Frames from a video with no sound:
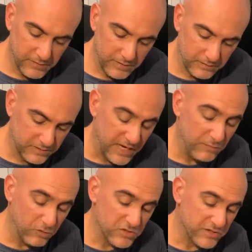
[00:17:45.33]
Its
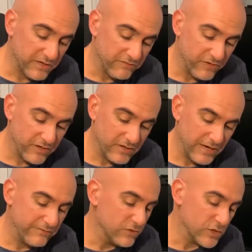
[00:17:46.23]
game looks like fun.
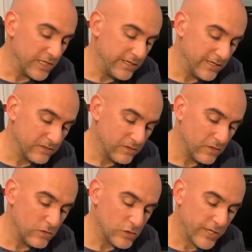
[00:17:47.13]
Haven't tried it yet
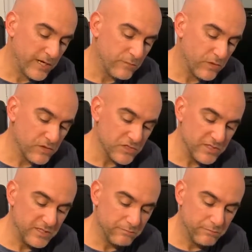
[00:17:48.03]
though. Dragon Ball
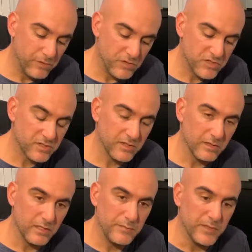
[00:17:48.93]
Z Burst
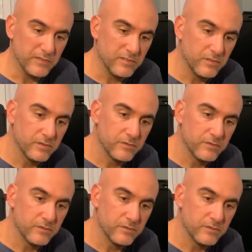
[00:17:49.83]
Limit.